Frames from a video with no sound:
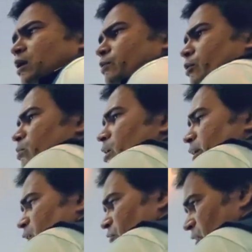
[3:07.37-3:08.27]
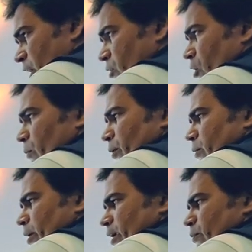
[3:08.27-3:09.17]
Probability of A
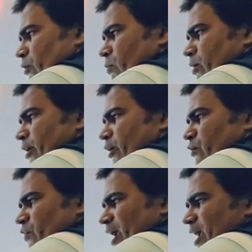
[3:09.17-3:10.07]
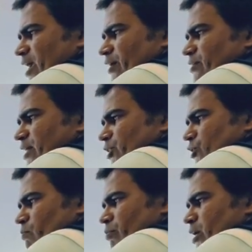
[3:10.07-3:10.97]
complement, probability of A
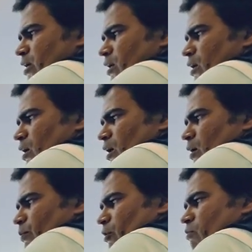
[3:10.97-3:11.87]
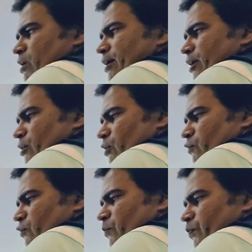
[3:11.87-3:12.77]
intersection B, probability
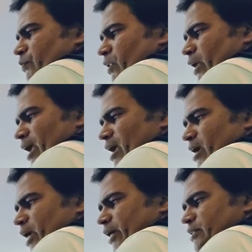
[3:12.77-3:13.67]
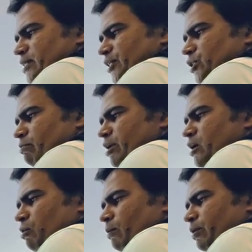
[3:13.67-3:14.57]
of A intersection
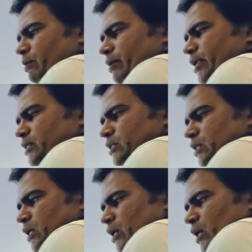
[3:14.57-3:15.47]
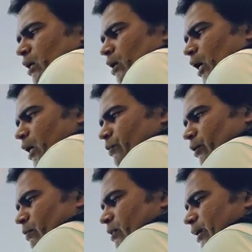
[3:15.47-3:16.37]
B complement,
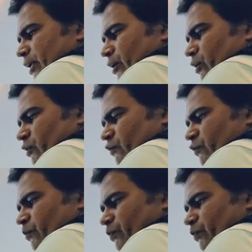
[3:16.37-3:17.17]
probability of